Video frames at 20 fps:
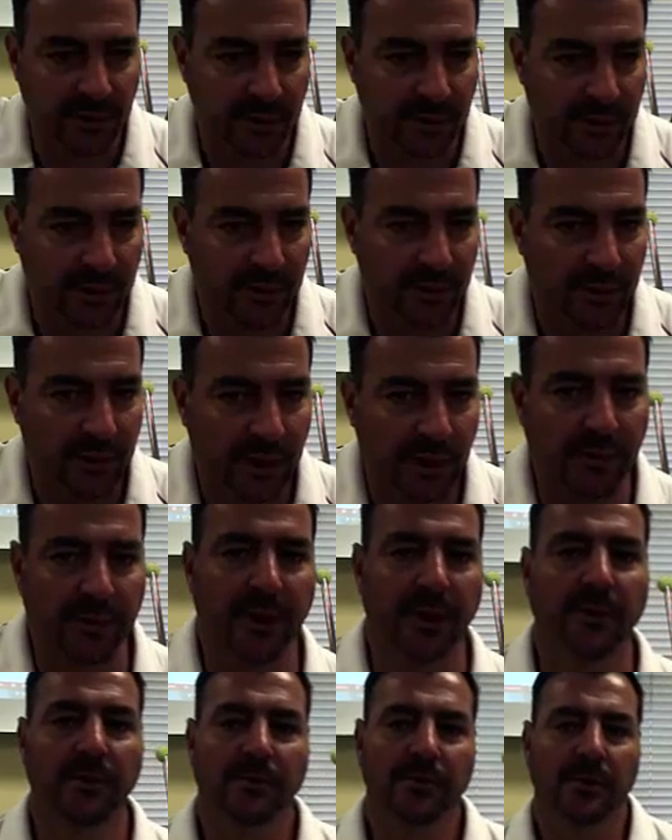there we go,
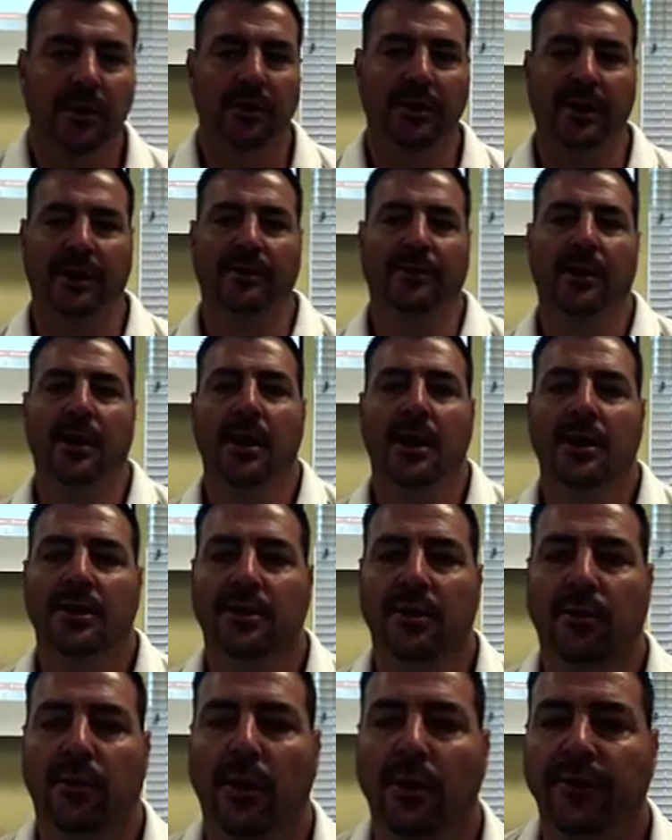okay. So
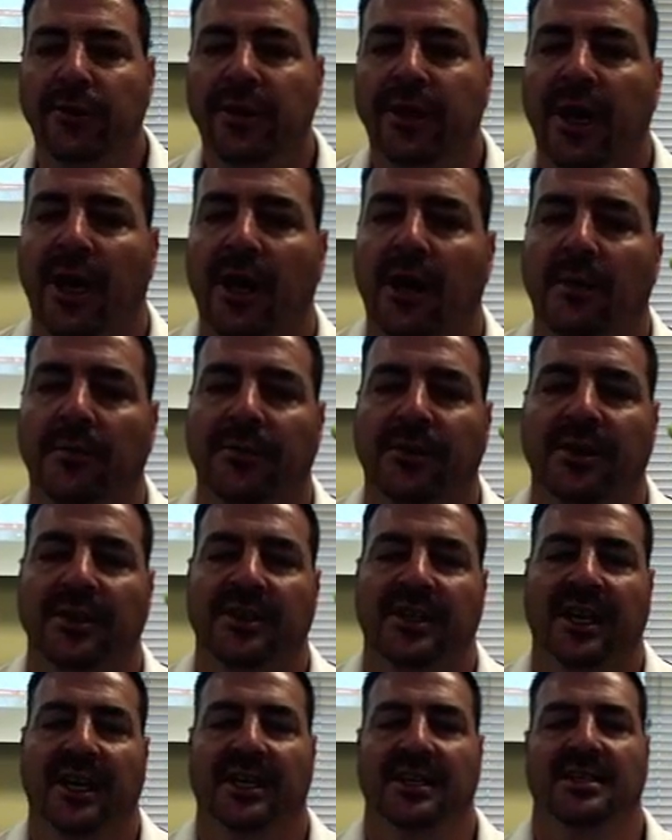rows and columns
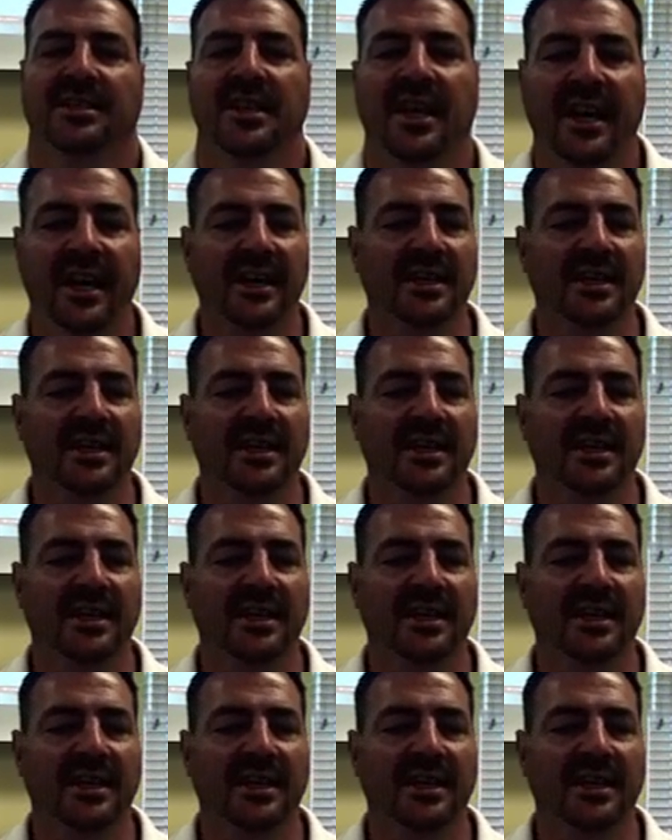contain text, they